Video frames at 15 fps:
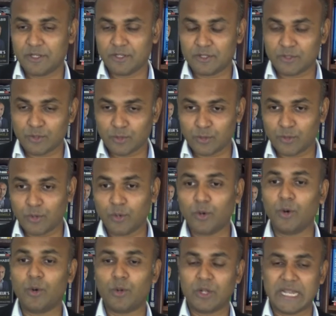to
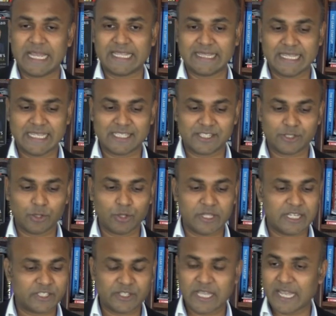go like this. So
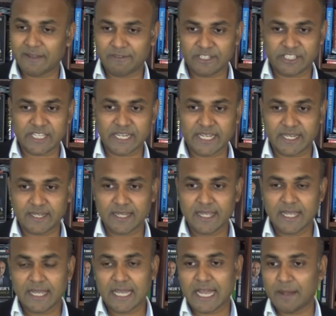that's why I have decided
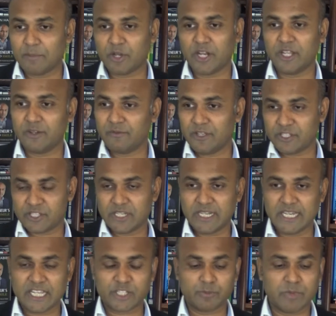I'm going to invest in
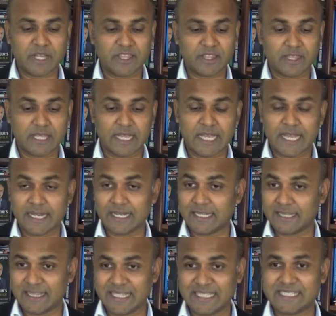next month, and
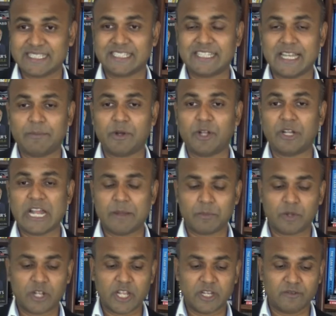this is the amount I'm
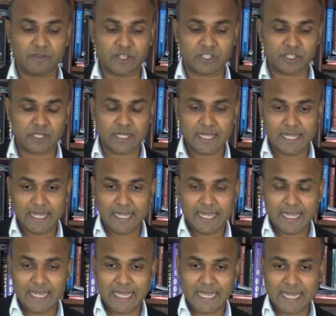going to invest.
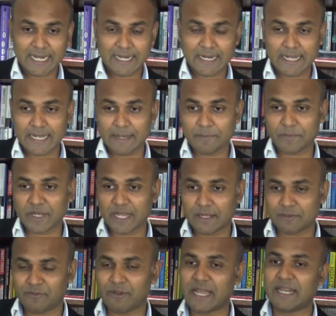And
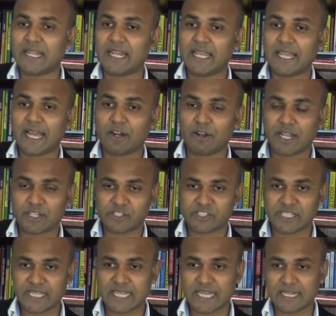finally, I'd like to
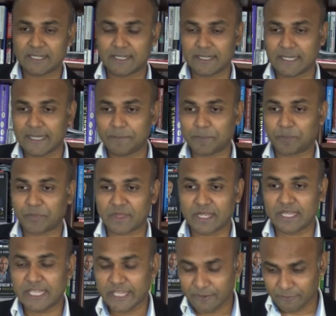say that
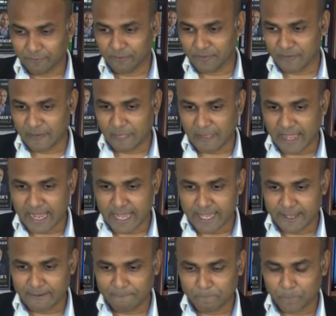if I